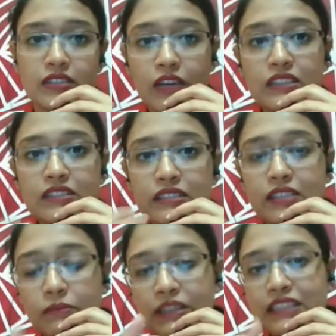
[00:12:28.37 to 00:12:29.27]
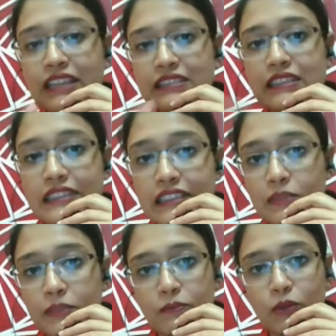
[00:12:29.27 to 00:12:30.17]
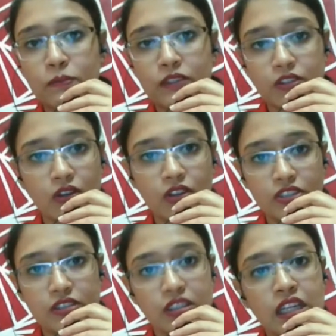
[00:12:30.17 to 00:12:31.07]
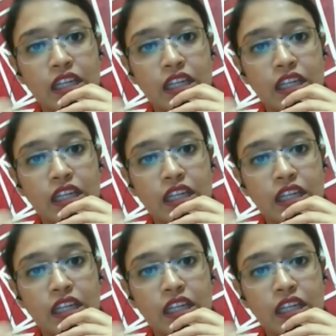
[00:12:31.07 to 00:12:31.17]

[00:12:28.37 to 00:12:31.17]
Now, this is something that is a little bit more pathological,